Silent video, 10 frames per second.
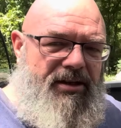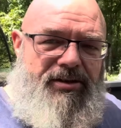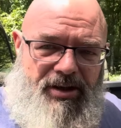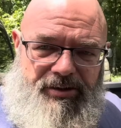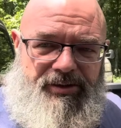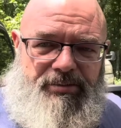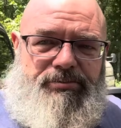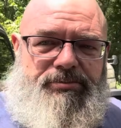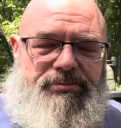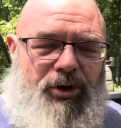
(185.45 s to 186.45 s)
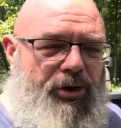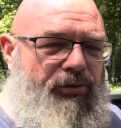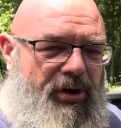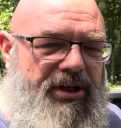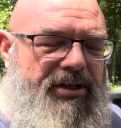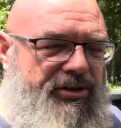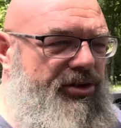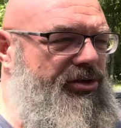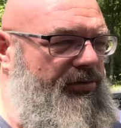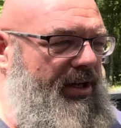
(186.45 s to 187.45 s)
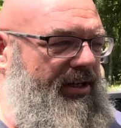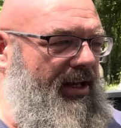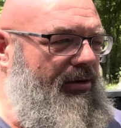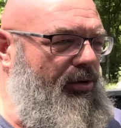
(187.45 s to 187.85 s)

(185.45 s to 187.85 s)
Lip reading: none of them are in running condition right now.